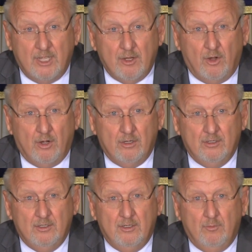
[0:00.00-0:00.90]
they are
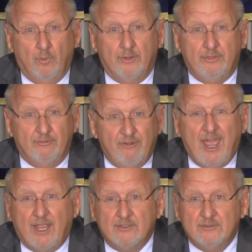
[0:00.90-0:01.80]
with the
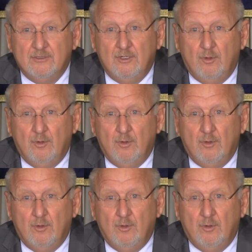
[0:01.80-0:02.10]
facts.